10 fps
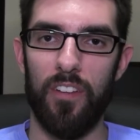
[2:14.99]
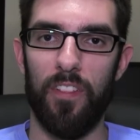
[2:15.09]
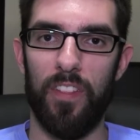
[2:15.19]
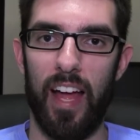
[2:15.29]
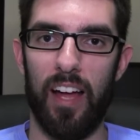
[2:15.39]

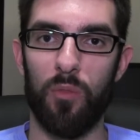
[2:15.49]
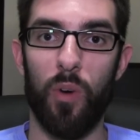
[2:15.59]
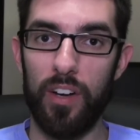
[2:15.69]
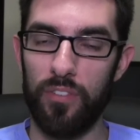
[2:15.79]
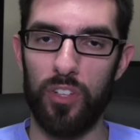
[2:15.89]
that
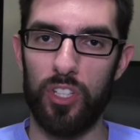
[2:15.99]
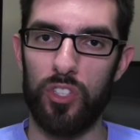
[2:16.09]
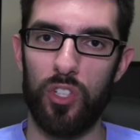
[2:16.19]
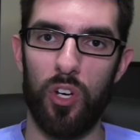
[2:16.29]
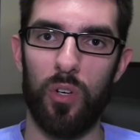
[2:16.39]
rightfully
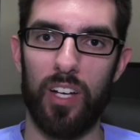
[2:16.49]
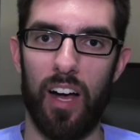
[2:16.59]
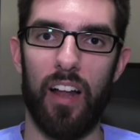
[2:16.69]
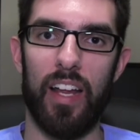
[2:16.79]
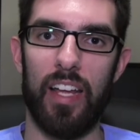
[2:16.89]
so
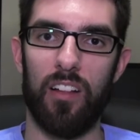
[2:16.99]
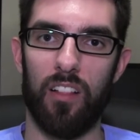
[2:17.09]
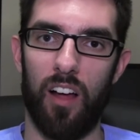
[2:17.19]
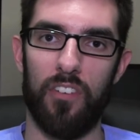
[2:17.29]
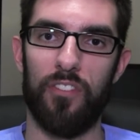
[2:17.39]
got a lot